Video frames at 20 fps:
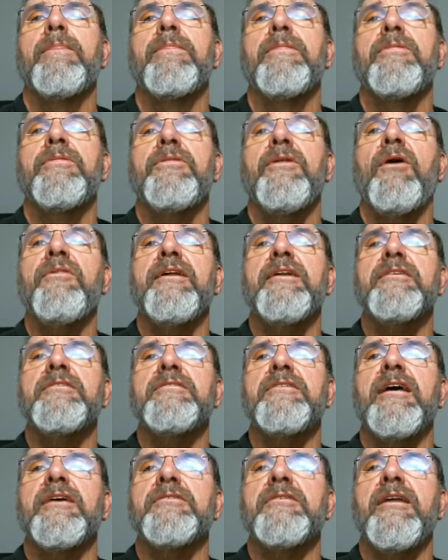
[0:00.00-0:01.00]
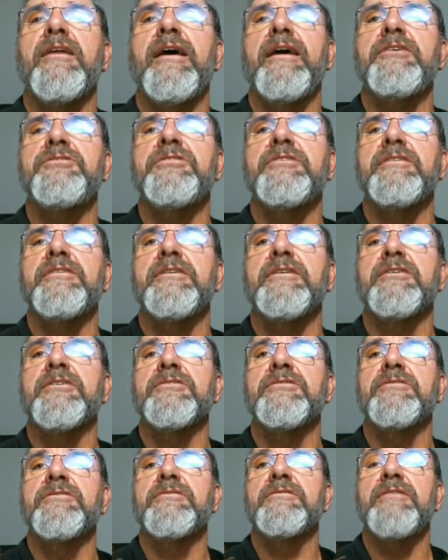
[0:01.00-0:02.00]
Know that its desolation
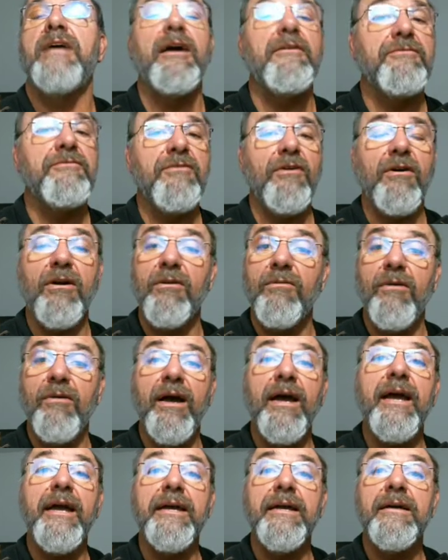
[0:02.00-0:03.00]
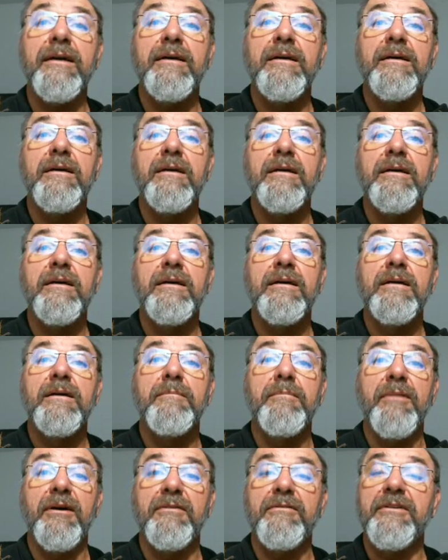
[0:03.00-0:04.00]
is not far away,
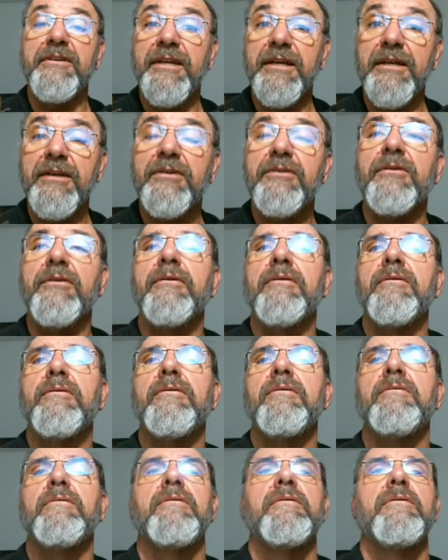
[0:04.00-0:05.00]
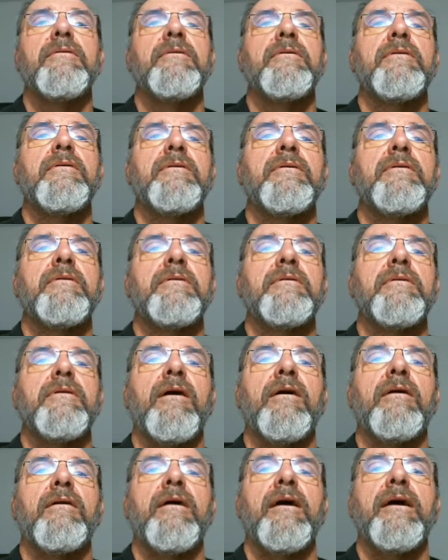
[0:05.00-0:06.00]
but near.
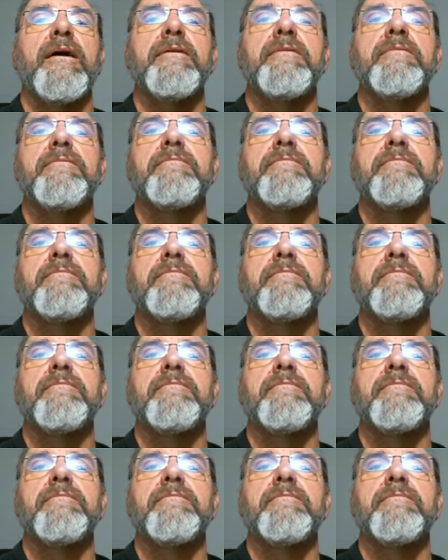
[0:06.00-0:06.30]
All right?